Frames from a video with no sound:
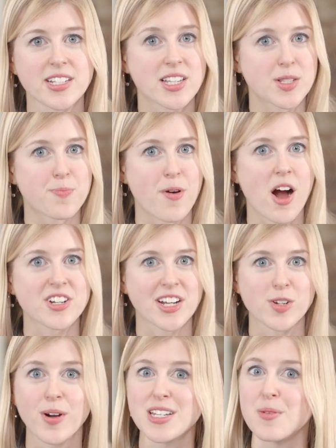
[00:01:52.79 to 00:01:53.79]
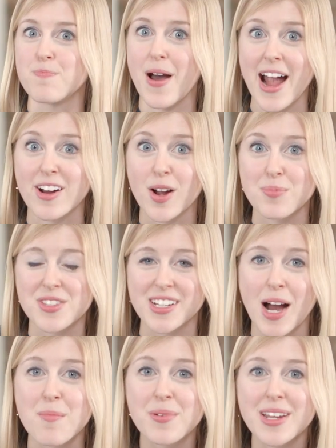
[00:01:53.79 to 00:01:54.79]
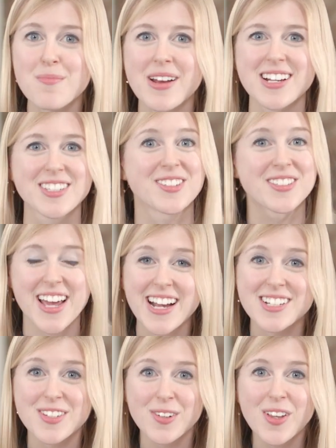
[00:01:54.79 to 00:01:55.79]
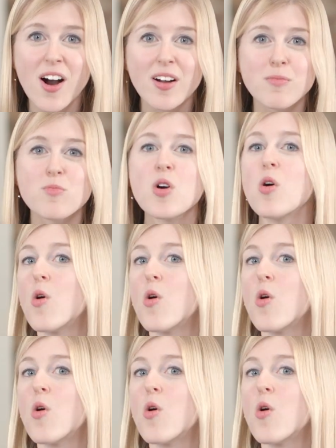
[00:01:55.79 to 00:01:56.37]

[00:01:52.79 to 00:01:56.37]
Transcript: Is this project going to bankrupt the company because it'll take so long?